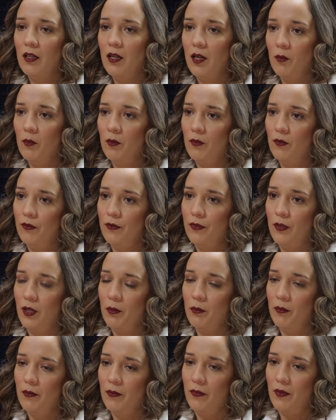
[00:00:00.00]
come
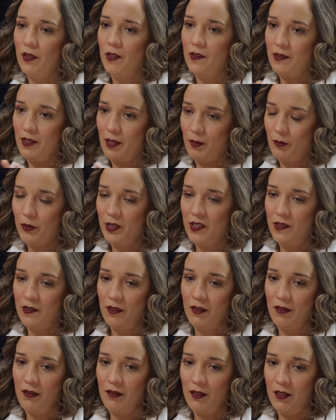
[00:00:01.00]
from the same
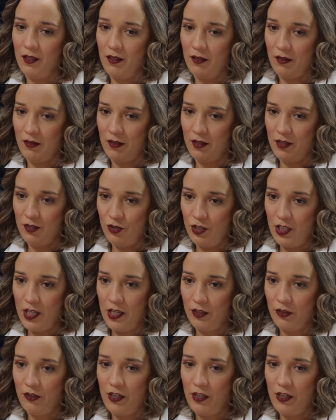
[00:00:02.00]
reason than on the G I